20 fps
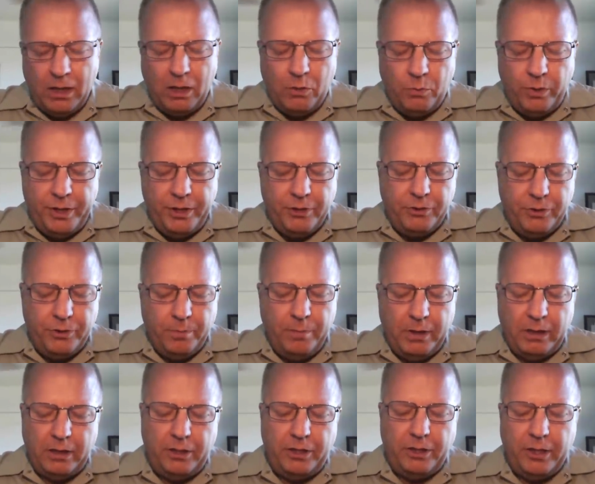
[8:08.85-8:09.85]
Uh, we use a
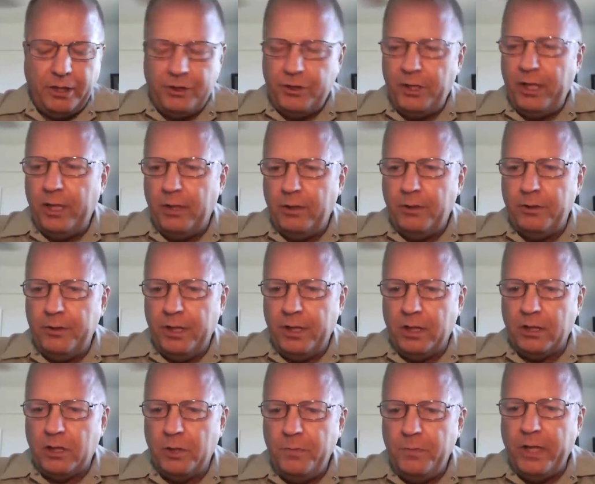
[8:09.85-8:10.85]
military
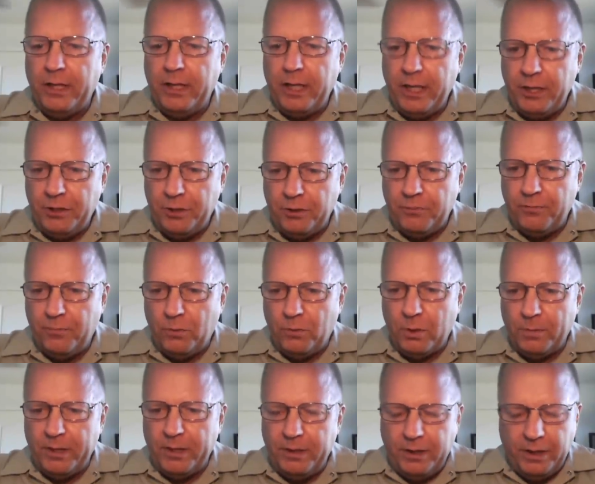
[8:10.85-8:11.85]
standard uh, communications
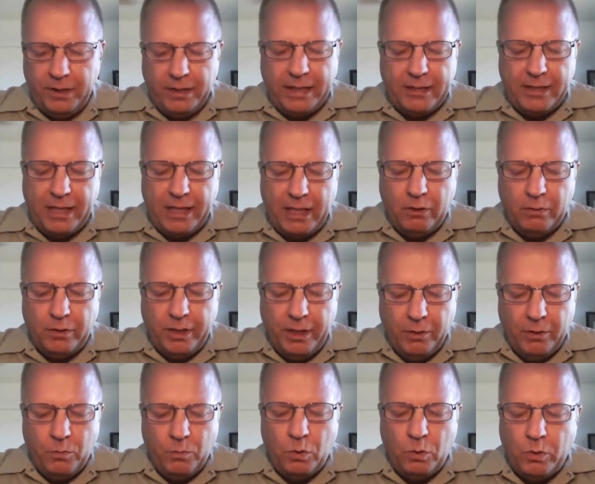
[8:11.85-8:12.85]
form, and, and, that's
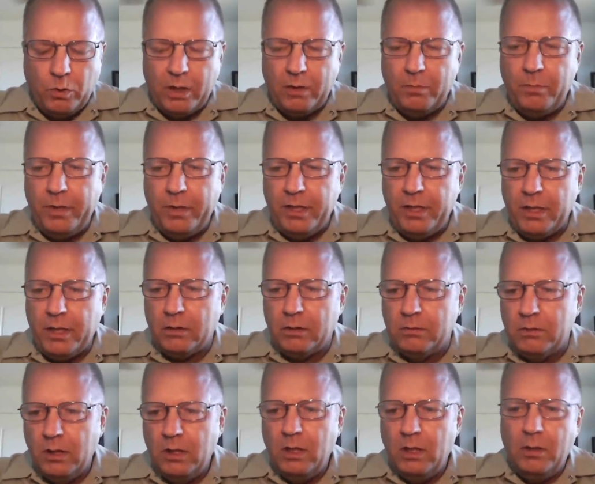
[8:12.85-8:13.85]
how it will uh, be
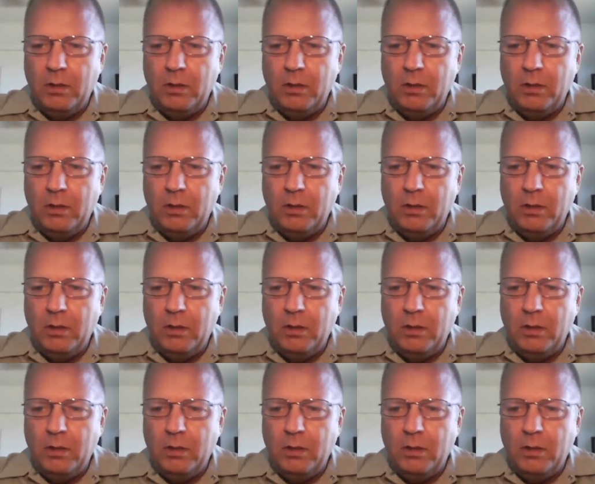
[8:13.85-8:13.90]
uh,